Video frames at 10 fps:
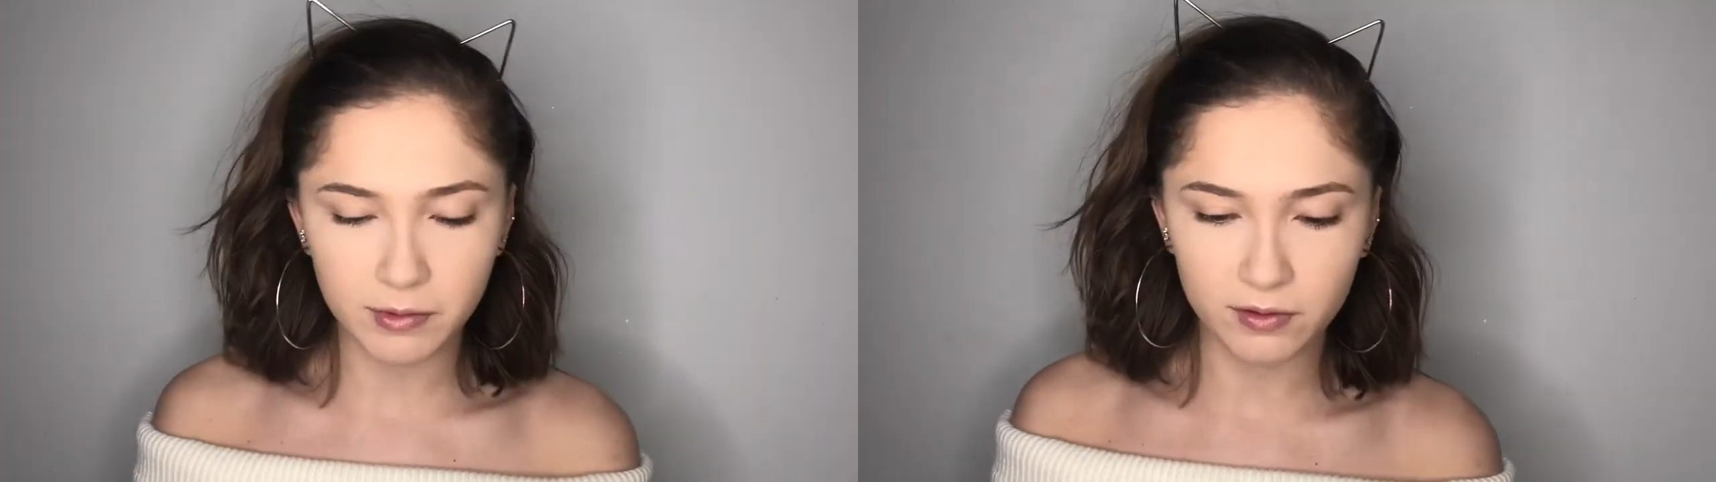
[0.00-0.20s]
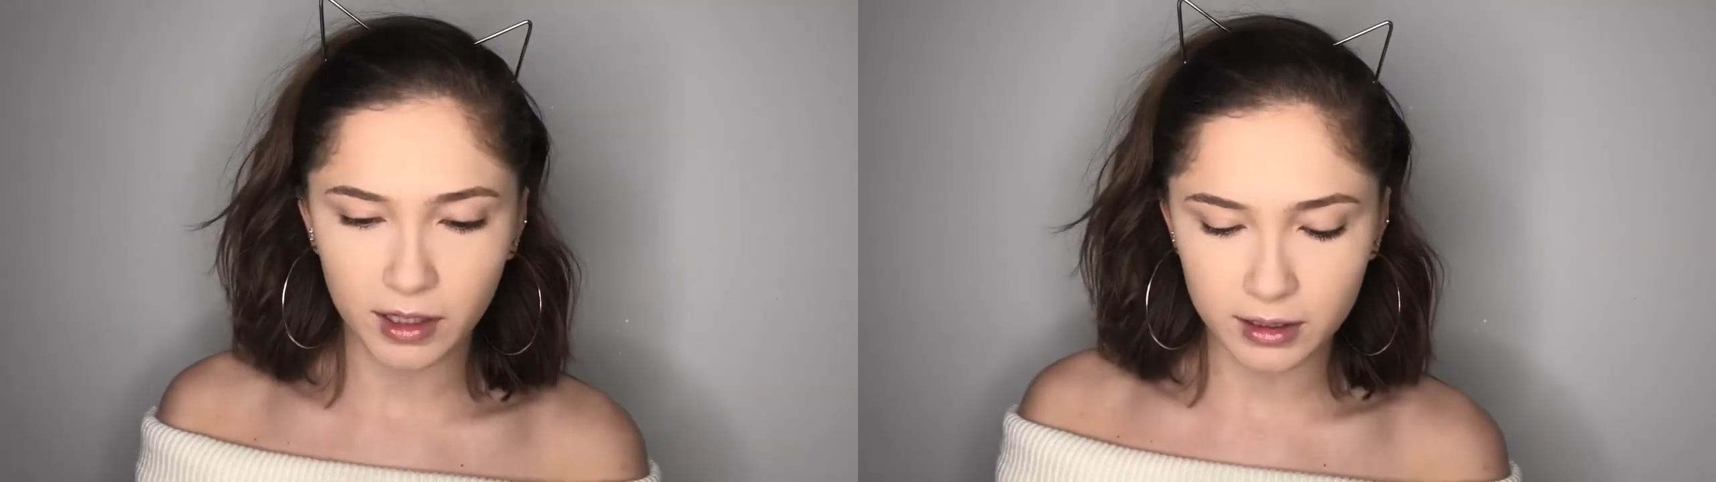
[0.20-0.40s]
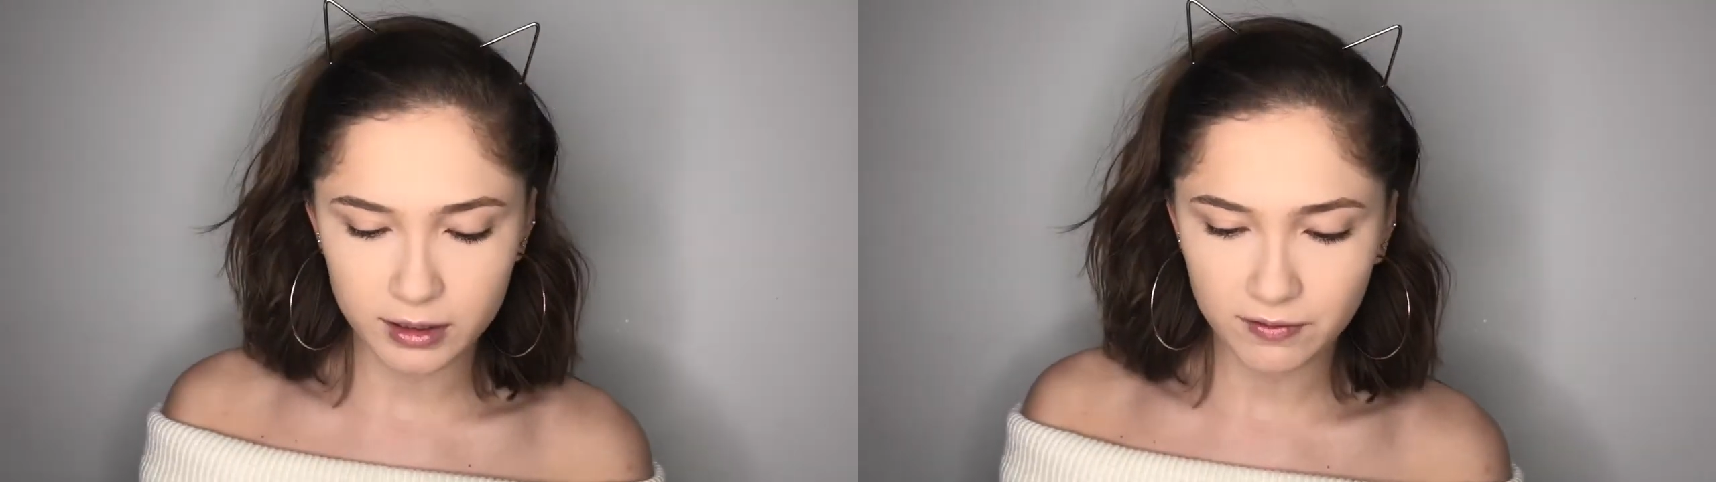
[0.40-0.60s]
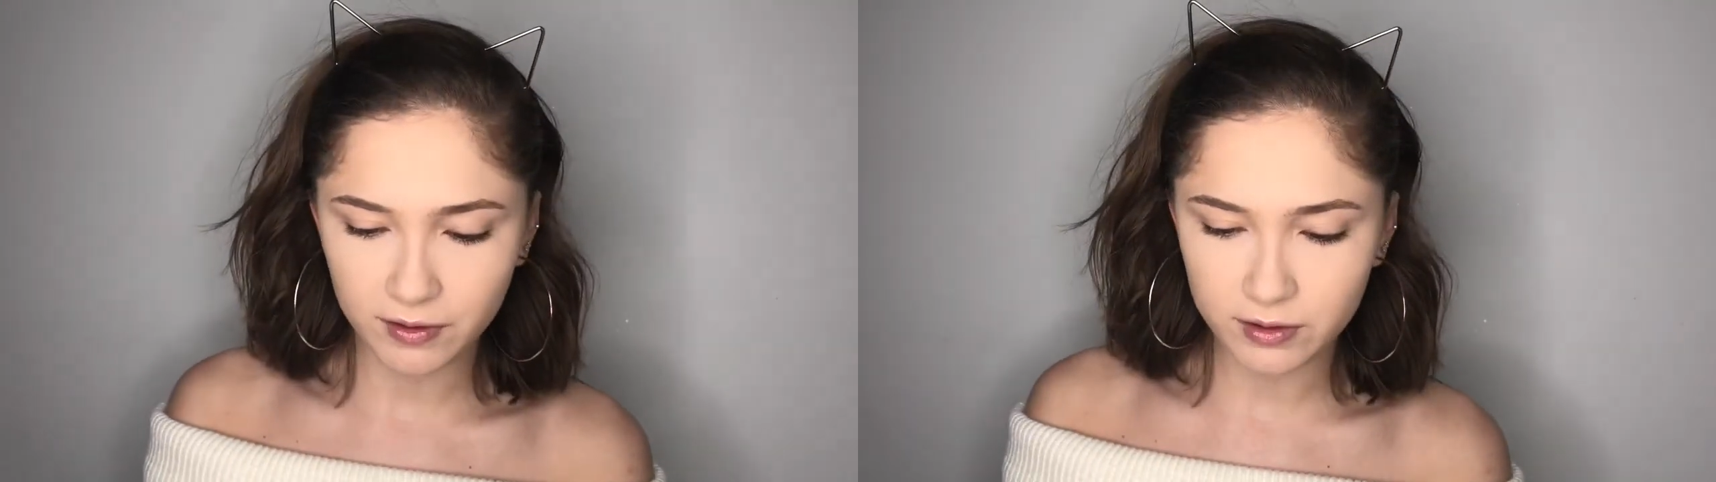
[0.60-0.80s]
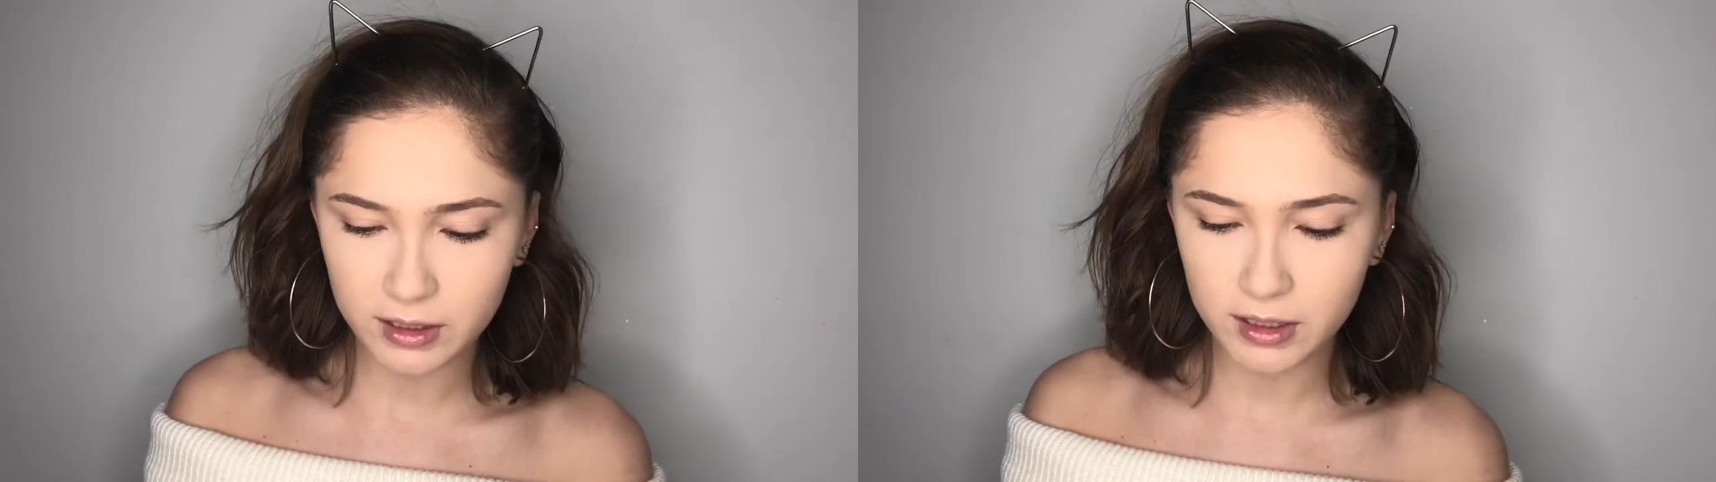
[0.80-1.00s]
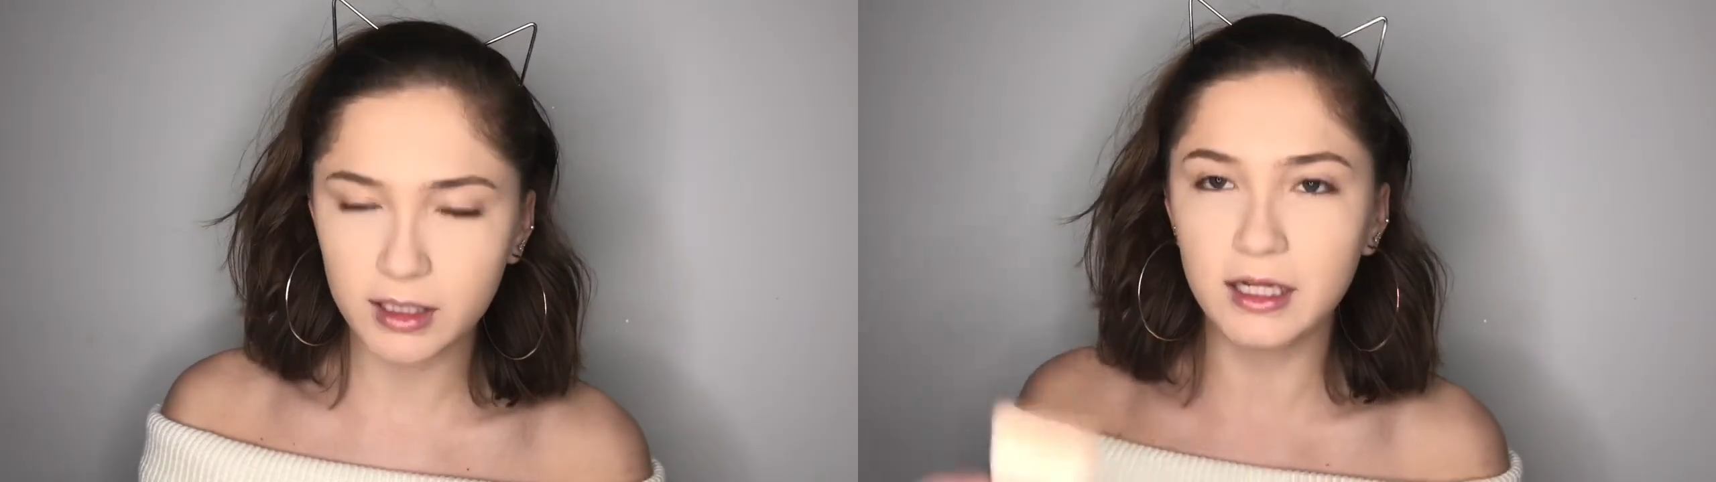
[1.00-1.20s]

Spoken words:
Mirage filter,